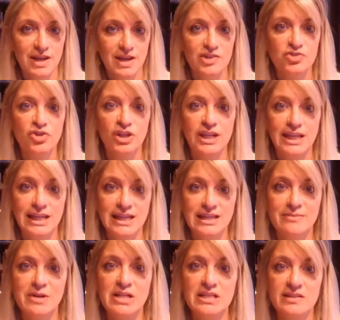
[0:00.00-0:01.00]
is going to get
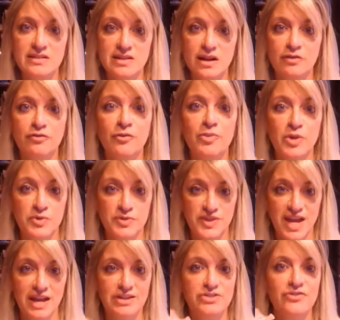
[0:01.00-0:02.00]
them unstuck from their
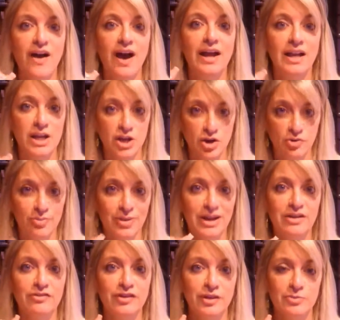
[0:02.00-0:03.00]
satisfied and no
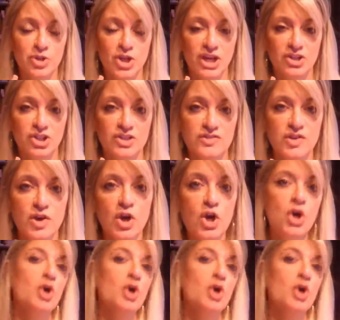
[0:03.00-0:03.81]
benefit objections.